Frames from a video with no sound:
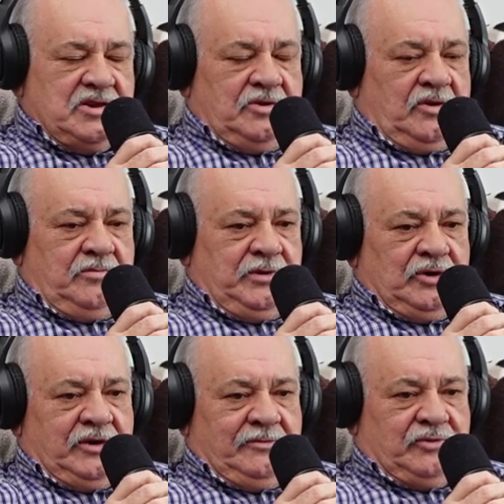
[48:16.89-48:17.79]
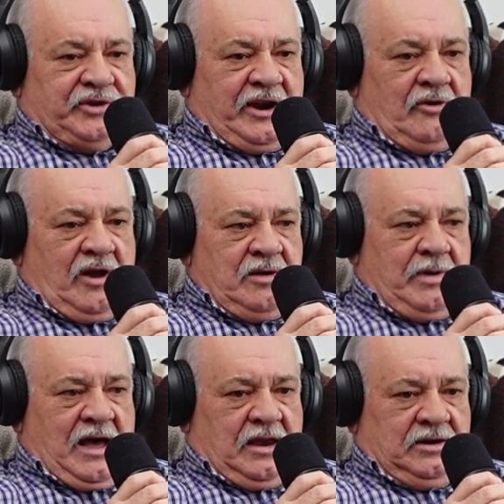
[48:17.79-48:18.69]
Well, the building was there. I
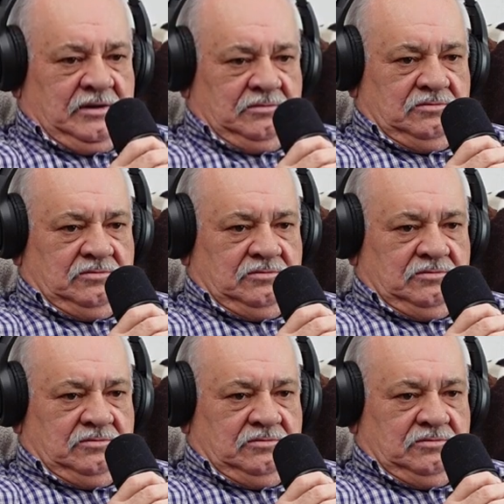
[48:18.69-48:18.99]
bought it.